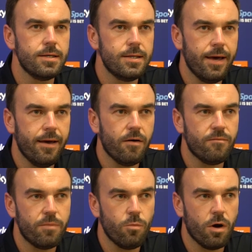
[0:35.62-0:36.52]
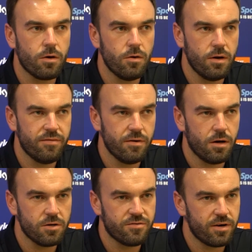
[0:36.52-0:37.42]
Yeah, I've been working on it for the
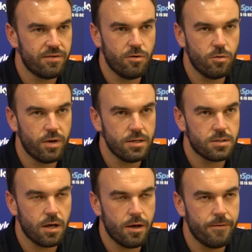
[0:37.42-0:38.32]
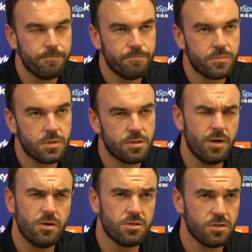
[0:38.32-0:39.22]
last three, 4 weeks. To be
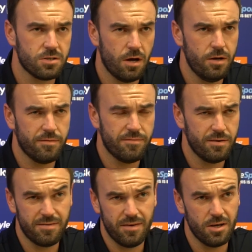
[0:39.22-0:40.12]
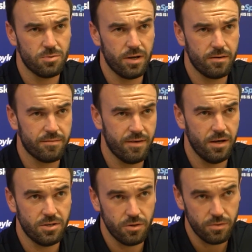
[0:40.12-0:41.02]
honest, I started off for the first week,
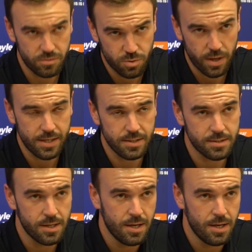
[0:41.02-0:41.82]
32 20s,